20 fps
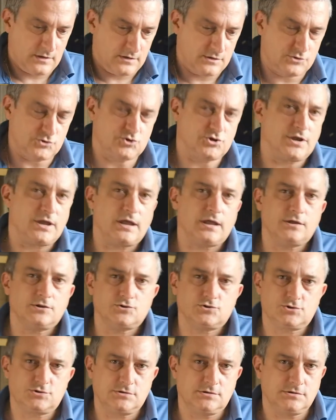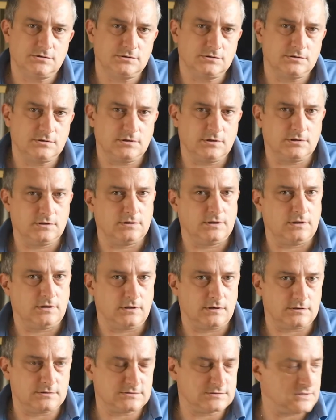changed in the
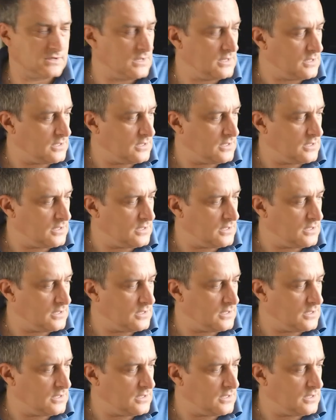years.